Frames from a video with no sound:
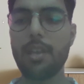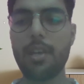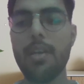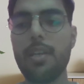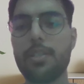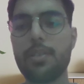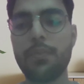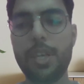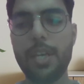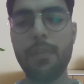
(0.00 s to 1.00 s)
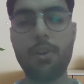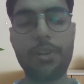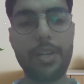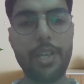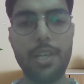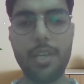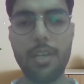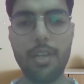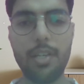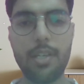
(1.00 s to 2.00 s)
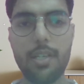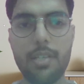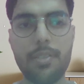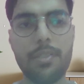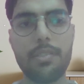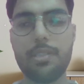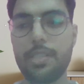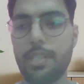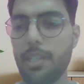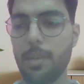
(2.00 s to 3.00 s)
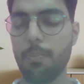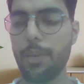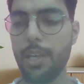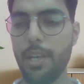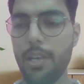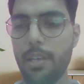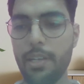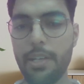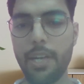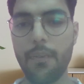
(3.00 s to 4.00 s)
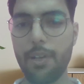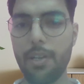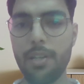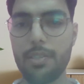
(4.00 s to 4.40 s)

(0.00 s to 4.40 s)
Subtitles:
Yeah. So we have already seek the peak traffic.